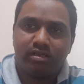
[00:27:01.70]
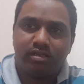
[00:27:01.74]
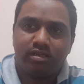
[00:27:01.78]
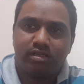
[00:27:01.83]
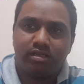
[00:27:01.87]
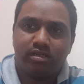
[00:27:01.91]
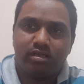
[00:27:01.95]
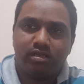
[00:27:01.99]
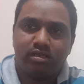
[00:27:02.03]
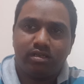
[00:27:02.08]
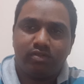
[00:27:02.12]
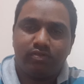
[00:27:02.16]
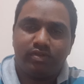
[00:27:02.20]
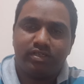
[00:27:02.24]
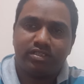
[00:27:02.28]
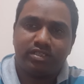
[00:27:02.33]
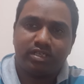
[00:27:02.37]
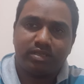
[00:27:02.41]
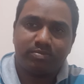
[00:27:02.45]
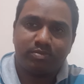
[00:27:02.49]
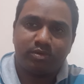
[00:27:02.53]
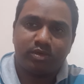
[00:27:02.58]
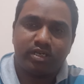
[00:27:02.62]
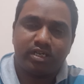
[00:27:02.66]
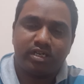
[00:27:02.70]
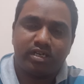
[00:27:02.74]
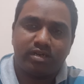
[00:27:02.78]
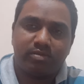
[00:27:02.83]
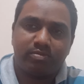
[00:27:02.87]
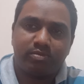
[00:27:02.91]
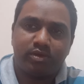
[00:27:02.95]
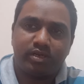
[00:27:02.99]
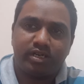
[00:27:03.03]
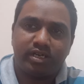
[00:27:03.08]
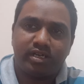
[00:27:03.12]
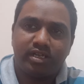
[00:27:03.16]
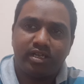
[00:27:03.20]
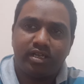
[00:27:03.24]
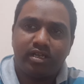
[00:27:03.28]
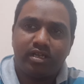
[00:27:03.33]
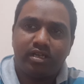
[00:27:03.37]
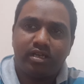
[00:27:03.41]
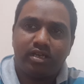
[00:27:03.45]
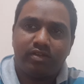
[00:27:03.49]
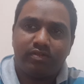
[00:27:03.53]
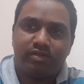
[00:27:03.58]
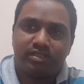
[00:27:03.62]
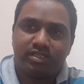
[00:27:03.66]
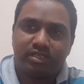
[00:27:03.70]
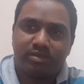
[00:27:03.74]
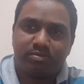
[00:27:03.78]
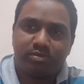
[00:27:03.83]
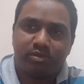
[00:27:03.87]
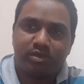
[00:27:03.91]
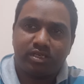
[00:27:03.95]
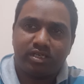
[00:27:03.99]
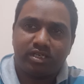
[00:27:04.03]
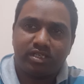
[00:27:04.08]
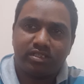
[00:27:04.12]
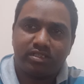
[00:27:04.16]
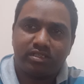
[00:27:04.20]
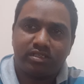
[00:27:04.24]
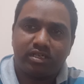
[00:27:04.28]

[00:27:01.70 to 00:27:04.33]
reverse repo rate. Reverse repo rate has